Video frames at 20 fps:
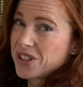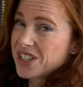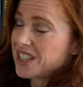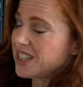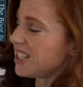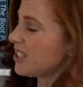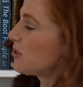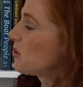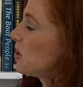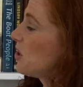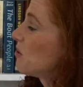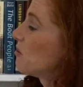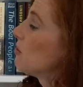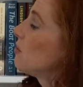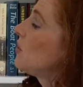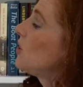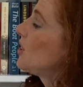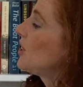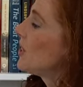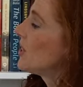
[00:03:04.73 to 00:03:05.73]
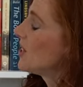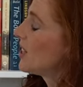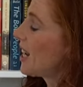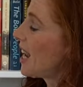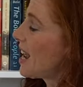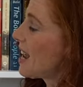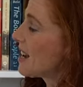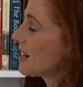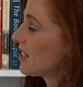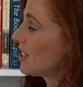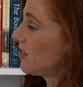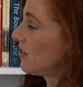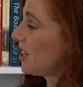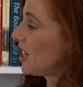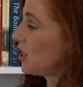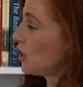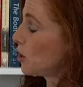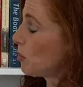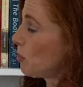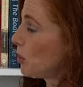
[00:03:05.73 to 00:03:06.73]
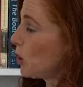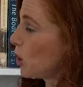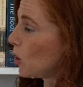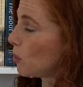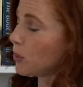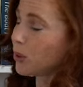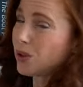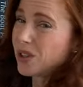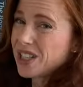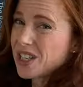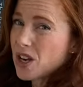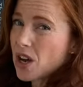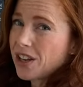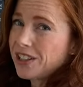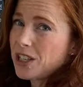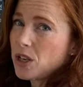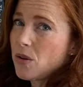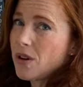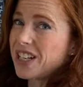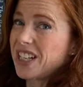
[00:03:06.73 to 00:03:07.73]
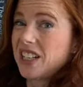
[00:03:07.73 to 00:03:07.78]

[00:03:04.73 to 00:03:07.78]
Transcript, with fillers: than this or you're really going to activate the purple in Collingwood,